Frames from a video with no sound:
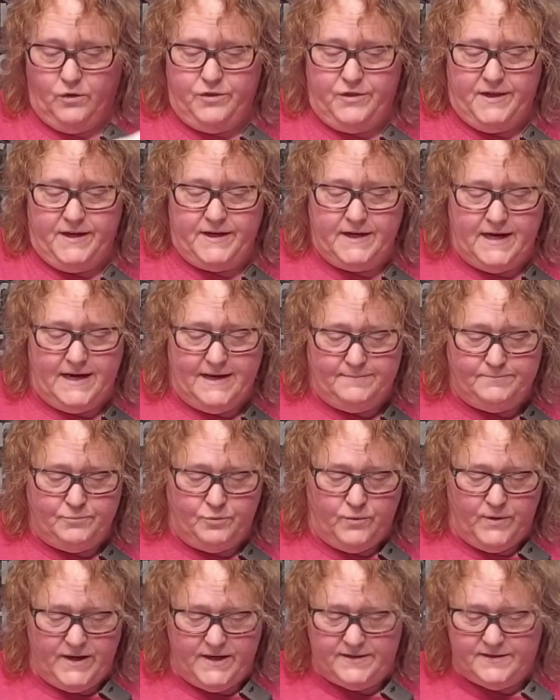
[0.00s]
thing up
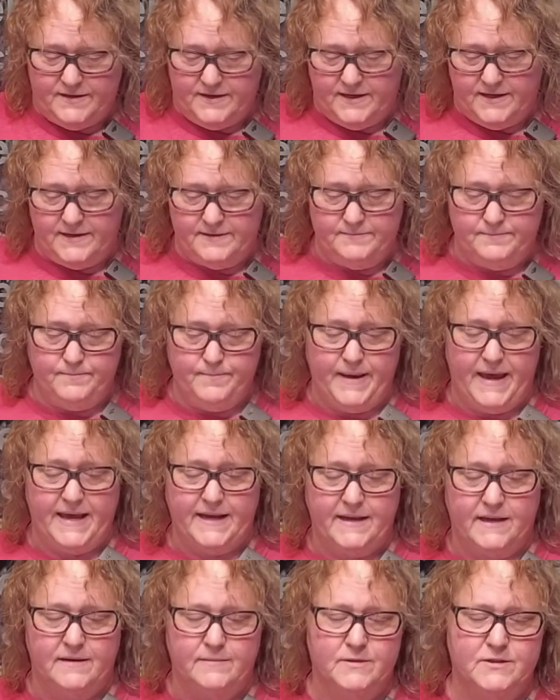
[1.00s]
with
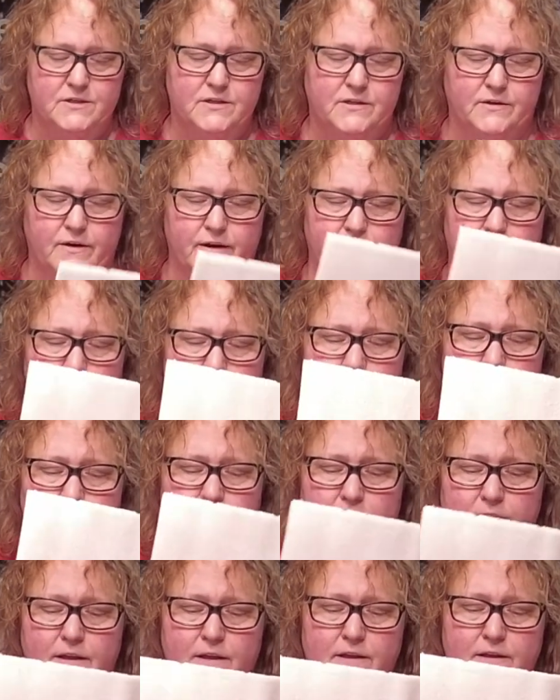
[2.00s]
packing material.
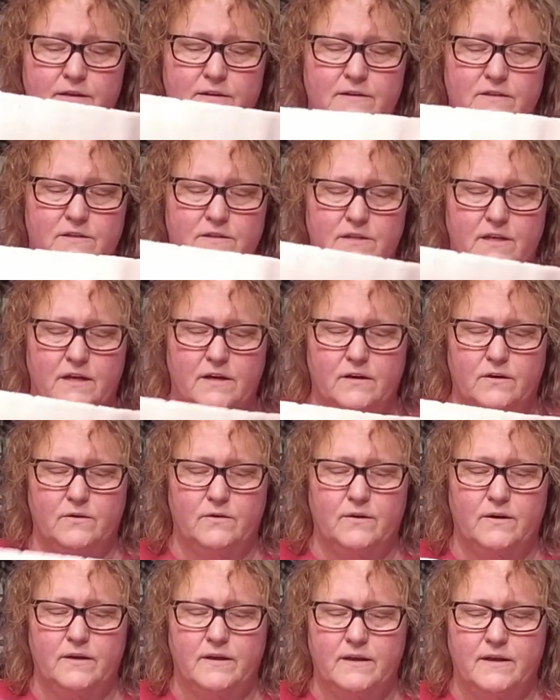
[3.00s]

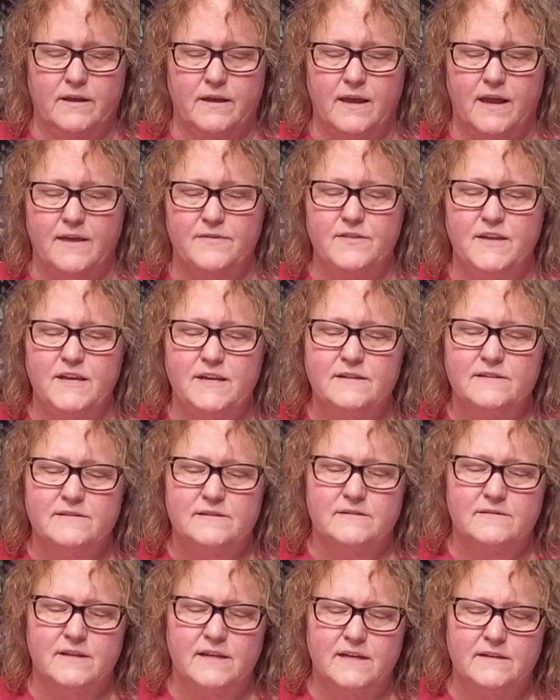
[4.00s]
So, and
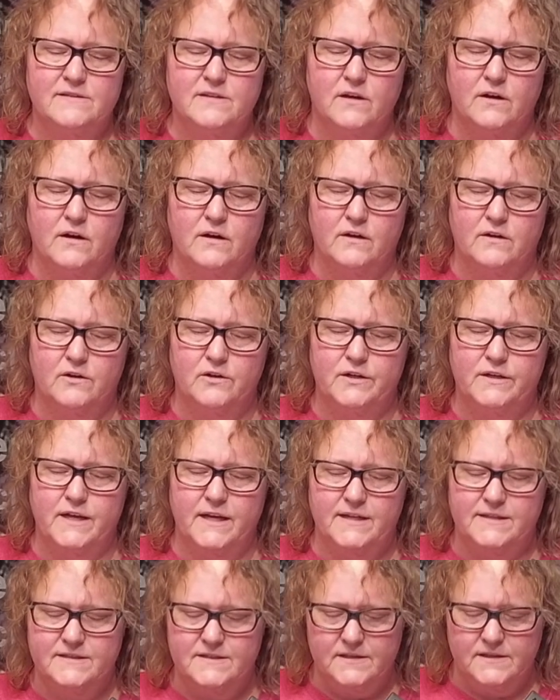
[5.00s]
these are good
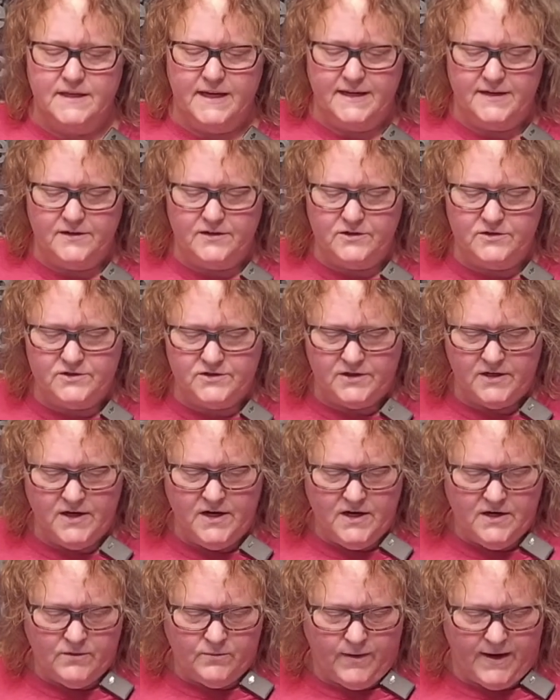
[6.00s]
insulators.
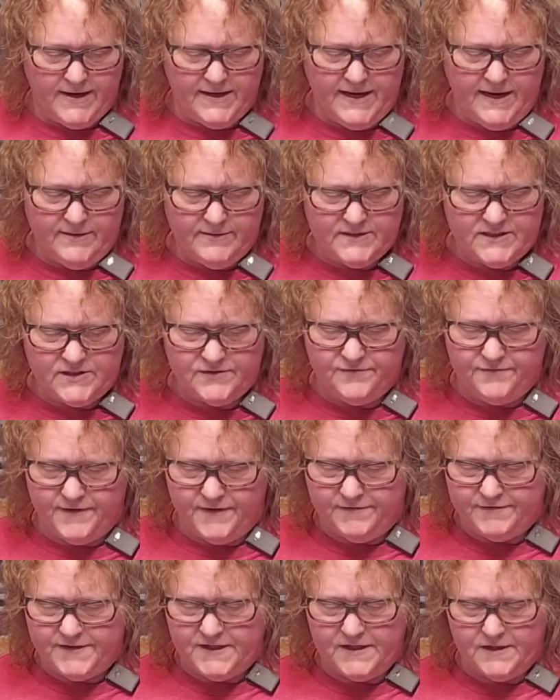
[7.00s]
Right now it's
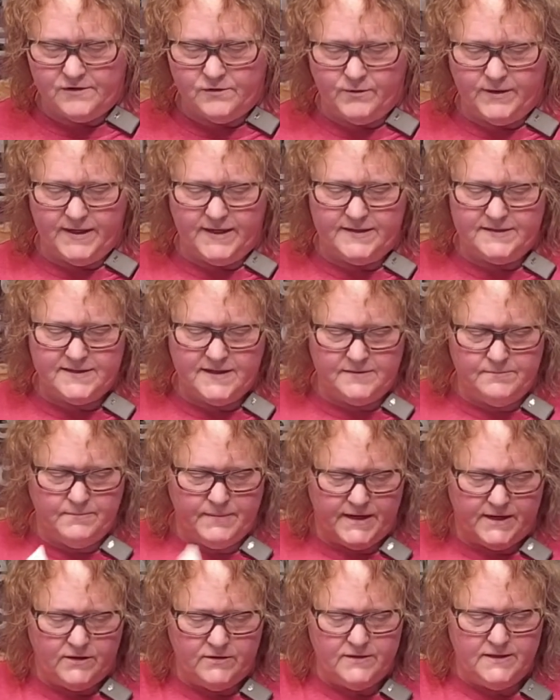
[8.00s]
50 degrees in
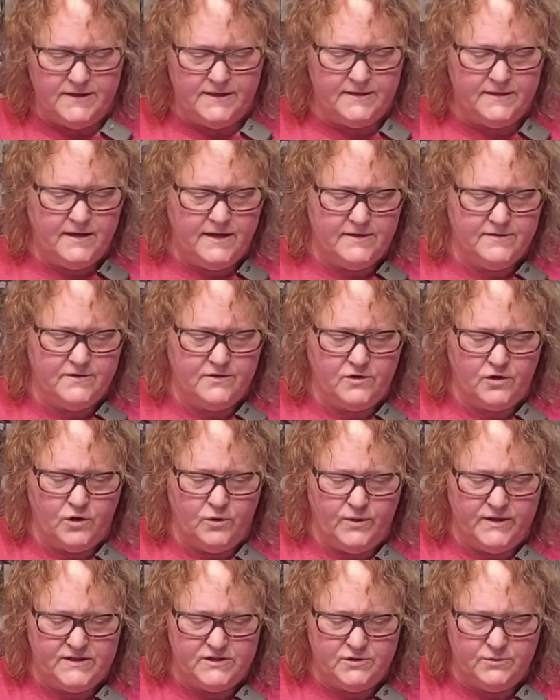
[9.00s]
Maryland, and they're
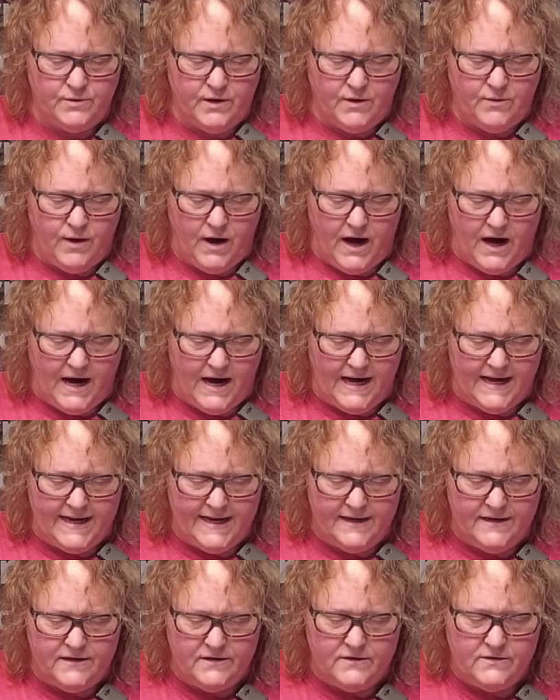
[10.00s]
going to
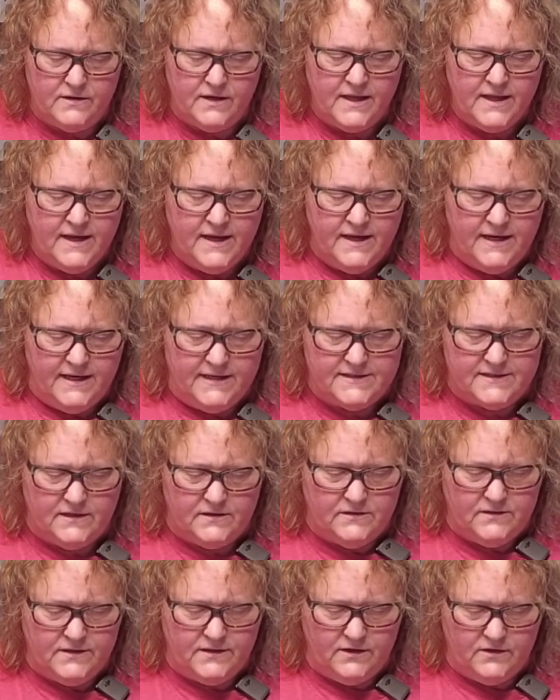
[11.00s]
Ohio. It's a
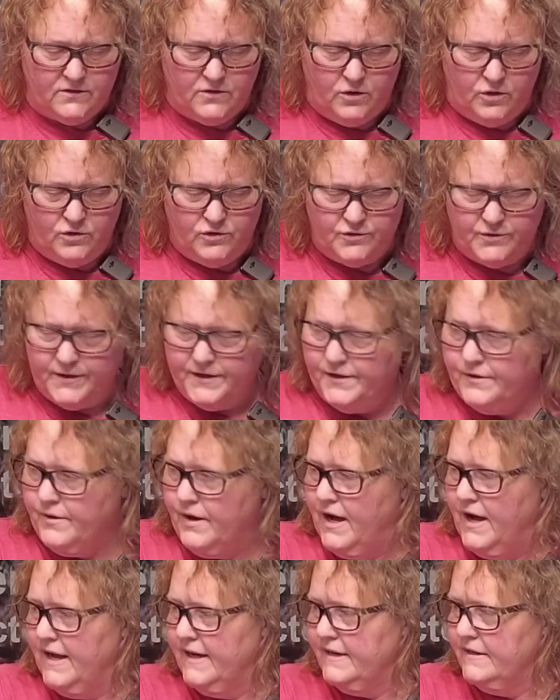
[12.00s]
little colder in
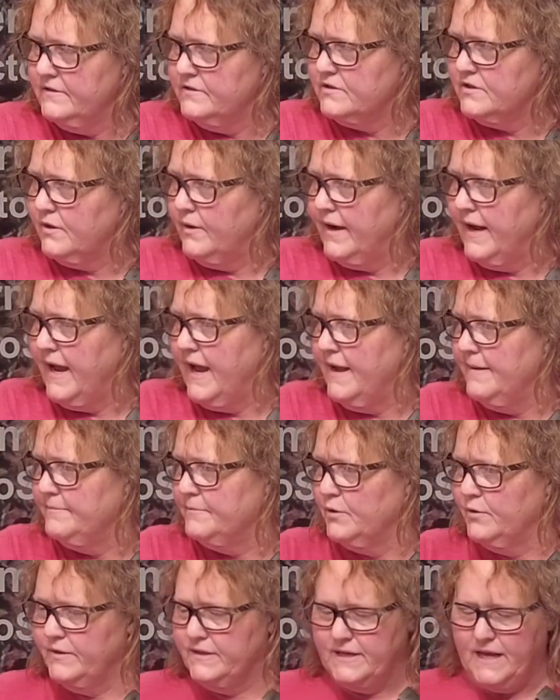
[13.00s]
Ohio, so I am
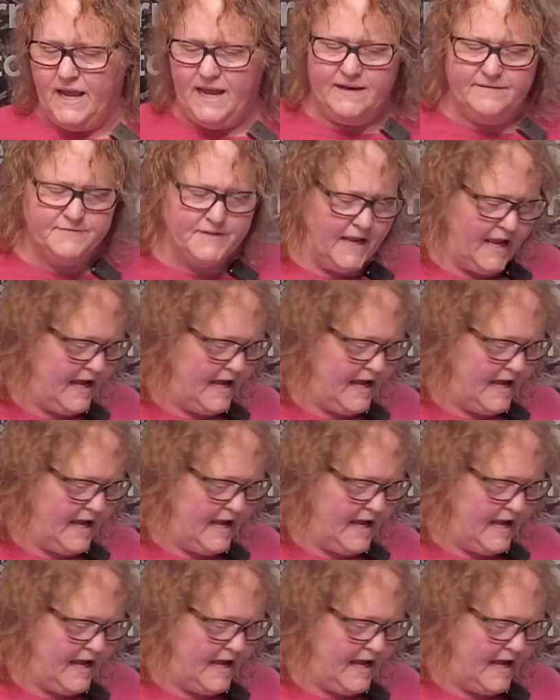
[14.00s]
going to have to